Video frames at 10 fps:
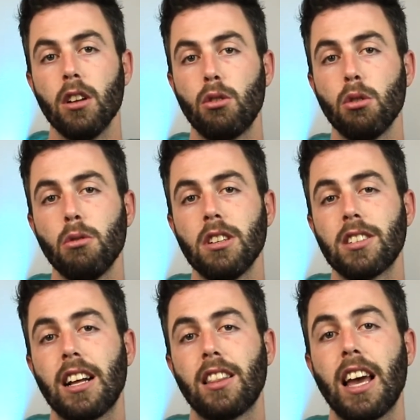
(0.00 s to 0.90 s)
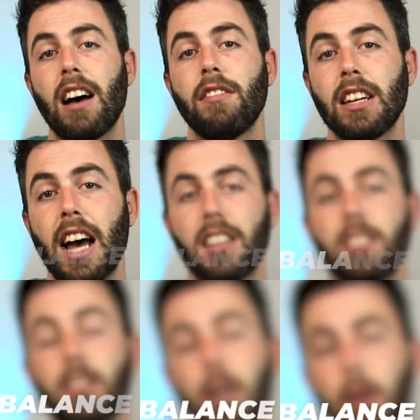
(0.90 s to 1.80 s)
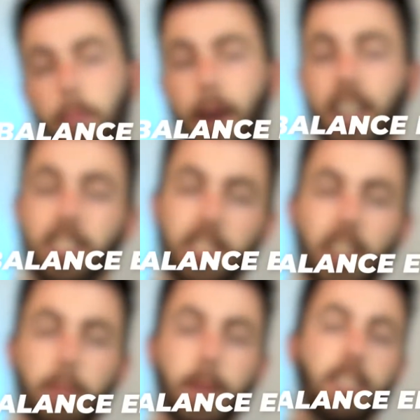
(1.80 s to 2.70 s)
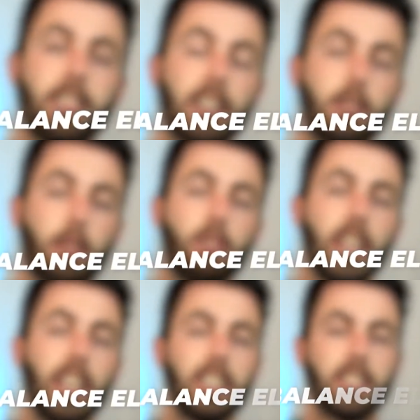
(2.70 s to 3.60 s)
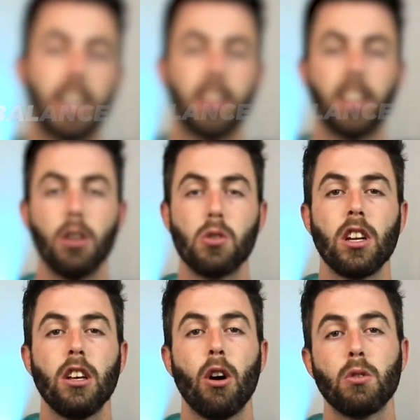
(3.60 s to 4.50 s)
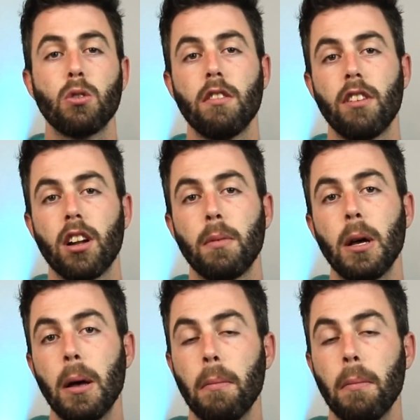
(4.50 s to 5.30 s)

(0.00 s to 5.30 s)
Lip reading: 2 is that they have an added balance element, and 3 is that they usually also develop